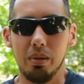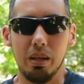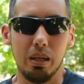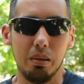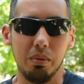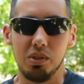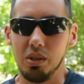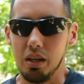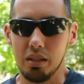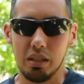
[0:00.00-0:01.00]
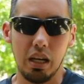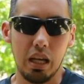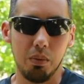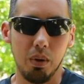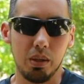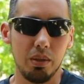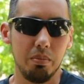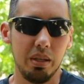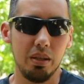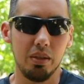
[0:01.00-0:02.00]
uh, which John is the guy that works
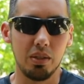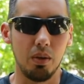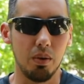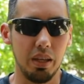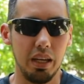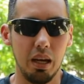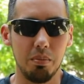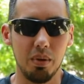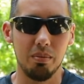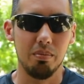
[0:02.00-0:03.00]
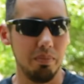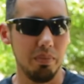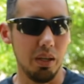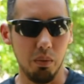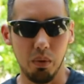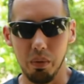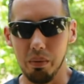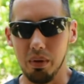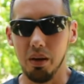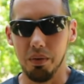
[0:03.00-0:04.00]
with me, he's holding the camera, you know, when
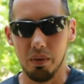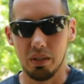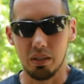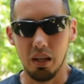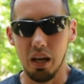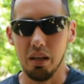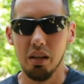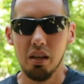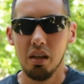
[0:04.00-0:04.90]
we would go through this a lot,